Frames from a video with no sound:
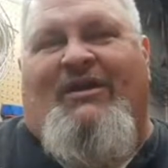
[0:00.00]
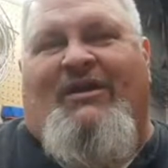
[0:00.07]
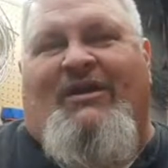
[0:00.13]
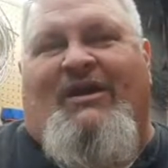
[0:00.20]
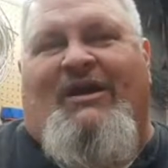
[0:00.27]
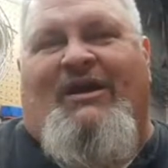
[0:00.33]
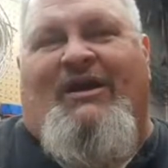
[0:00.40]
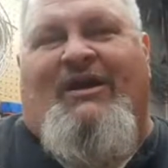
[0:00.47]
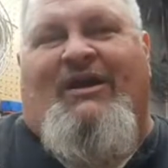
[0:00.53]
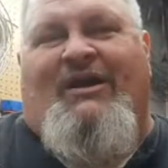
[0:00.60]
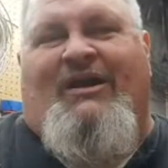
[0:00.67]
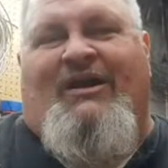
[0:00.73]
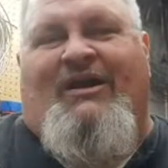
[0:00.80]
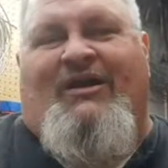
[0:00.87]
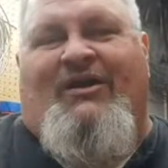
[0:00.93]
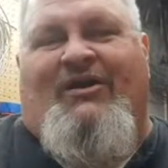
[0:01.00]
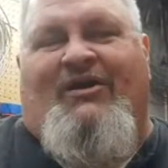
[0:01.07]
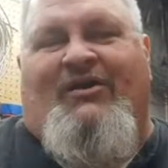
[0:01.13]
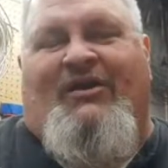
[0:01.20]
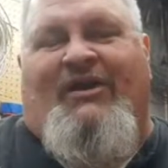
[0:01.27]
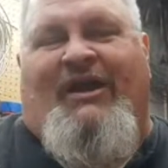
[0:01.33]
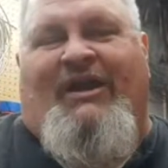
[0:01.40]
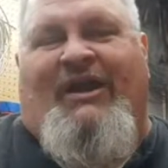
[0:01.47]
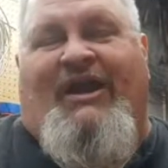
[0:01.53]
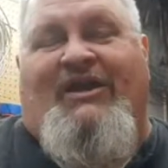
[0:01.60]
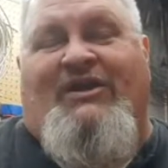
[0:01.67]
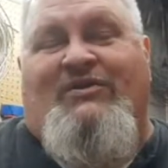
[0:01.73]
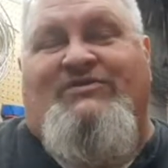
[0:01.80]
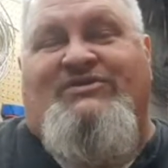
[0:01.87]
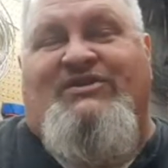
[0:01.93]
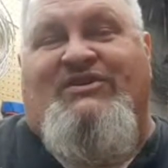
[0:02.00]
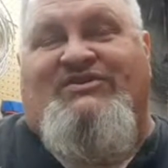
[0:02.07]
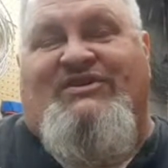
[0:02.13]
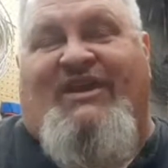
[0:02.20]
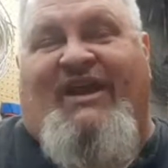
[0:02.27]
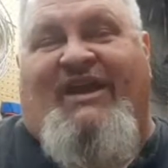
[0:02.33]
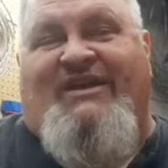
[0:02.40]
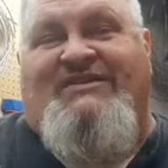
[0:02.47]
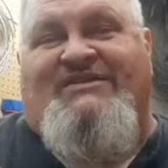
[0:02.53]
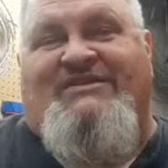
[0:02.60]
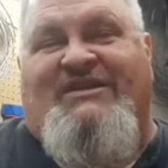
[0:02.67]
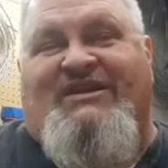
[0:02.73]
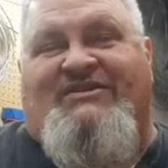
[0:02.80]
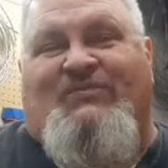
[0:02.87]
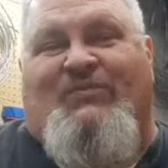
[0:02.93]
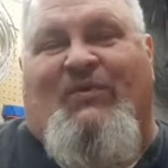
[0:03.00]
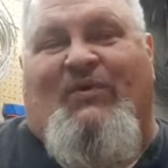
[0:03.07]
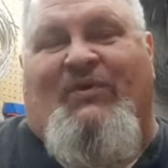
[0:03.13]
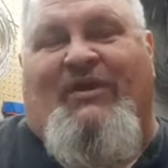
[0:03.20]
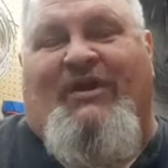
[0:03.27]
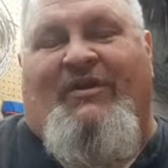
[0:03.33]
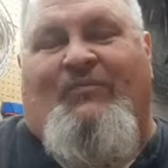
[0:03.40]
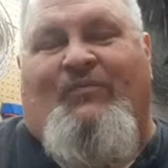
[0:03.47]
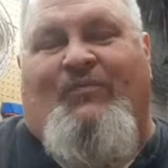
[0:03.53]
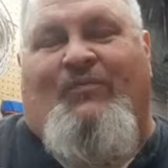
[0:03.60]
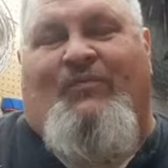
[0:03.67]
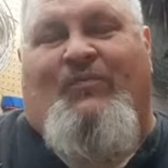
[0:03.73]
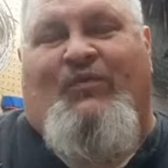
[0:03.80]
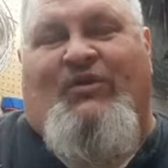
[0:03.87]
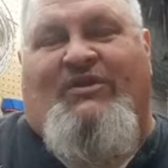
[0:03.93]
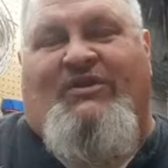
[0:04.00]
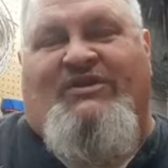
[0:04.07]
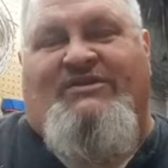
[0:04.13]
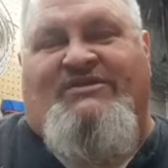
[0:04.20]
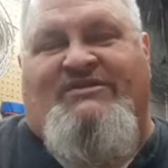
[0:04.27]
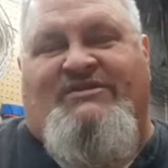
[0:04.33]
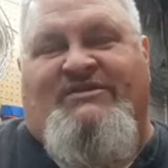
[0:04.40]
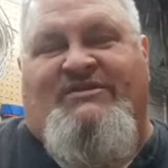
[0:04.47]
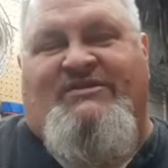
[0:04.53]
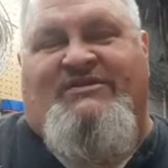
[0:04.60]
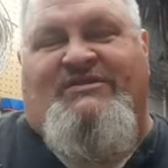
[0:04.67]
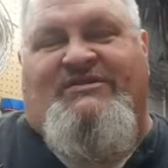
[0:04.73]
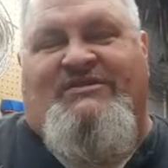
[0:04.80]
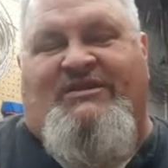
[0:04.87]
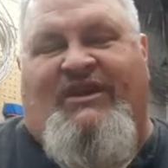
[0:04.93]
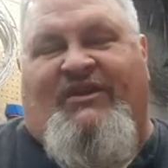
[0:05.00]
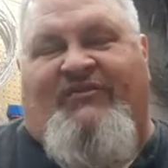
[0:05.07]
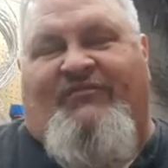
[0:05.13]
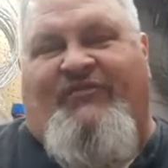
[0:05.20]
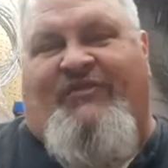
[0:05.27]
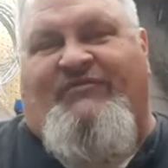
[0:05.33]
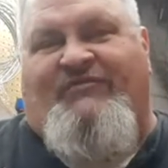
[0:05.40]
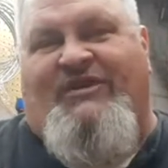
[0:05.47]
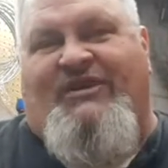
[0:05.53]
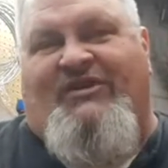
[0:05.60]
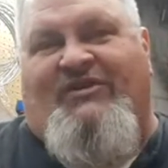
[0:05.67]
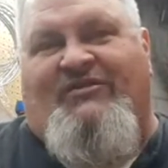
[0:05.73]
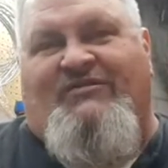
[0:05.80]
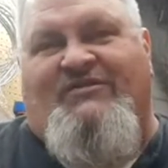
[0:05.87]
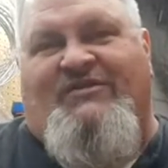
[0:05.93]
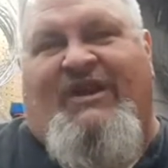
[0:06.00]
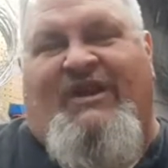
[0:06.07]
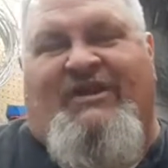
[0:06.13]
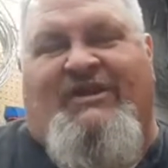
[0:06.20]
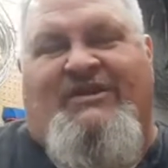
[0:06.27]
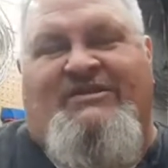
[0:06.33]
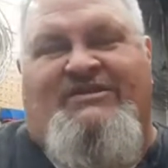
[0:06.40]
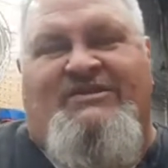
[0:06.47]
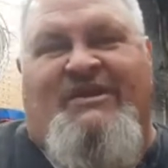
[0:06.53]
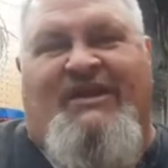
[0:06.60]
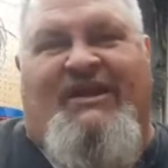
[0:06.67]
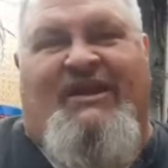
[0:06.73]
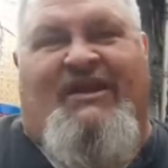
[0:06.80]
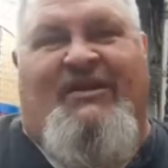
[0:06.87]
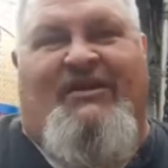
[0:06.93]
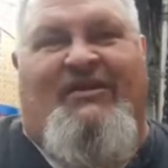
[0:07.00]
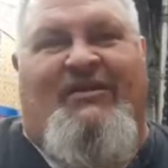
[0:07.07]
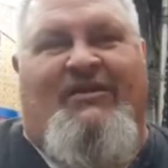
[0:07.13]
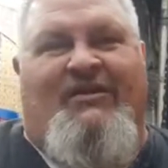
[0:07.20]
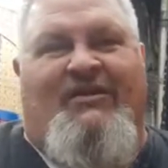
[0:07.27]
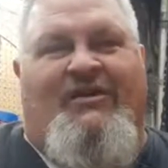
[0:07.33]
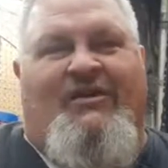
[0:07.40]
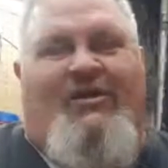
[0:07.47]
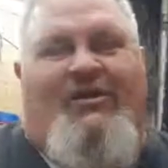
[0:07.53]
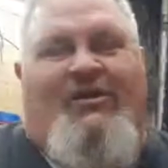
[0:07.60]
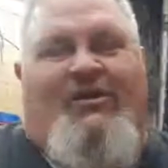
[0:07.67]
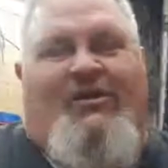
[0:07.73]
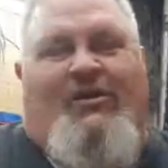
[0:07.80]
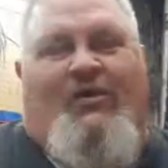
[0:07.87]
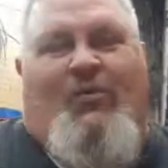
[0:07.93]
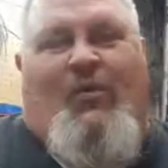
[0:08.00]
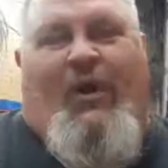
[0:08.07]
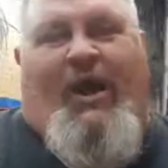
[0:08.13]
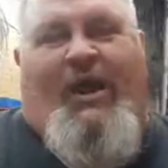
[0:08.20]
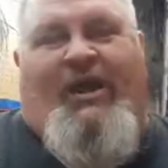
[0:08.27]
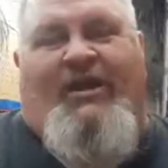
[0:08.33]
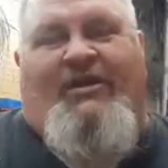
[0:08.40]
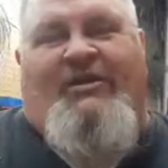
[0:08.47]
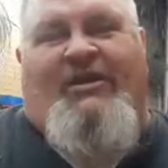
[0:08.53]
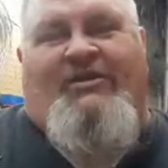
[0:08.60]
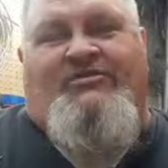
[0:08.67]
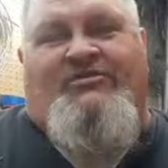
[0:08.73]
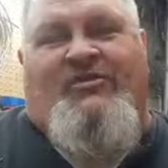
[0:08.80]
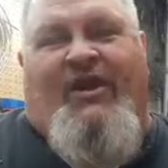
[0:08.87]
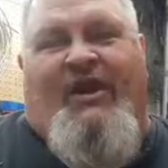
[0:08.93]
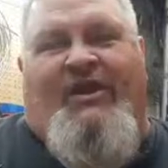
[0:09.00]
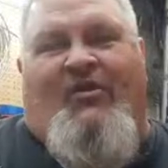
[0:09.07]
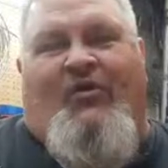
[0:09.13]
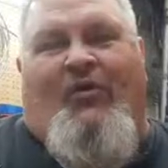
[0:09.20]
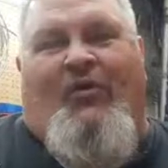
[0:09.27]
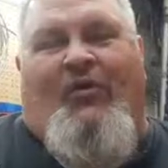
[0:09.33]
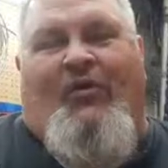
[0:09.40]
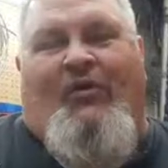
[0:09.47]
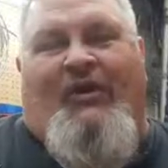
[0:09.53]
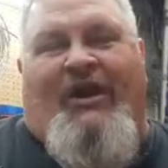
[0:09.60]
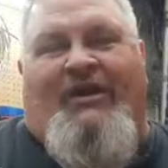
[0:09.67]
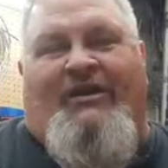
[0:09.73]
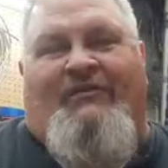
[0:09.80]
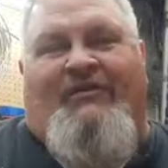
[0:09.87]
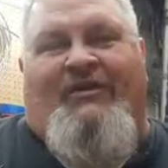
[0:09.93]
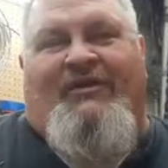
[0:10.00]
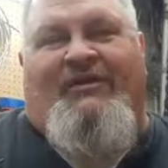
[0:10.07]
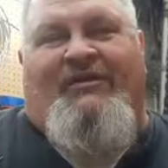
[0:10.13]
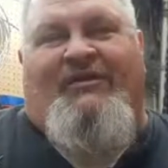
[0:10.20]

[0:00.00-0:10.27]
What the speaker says: And they used a Slant 6 where they put this Slick 50 in this thing and ran it and then drained the oil out of it.